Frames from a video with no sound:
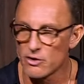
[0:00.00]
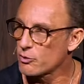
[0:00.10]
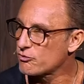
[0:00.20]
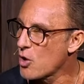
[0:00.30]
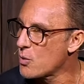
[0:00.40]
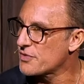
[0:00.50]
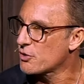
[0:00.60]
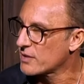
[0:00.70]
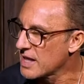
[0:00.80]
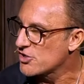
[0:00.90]
Here's what's wrong with
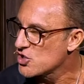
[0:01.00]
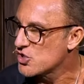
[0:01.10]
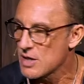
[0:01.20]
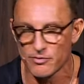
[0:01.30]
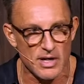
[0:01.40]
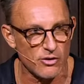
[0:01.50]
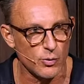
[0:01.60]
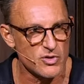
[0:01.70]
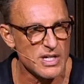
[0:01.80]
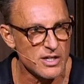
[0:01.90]
your relationships and here's
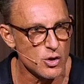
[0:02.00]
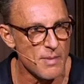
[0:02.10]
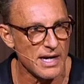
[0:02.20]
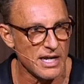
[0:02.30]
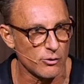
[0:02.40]
what you need to do about it.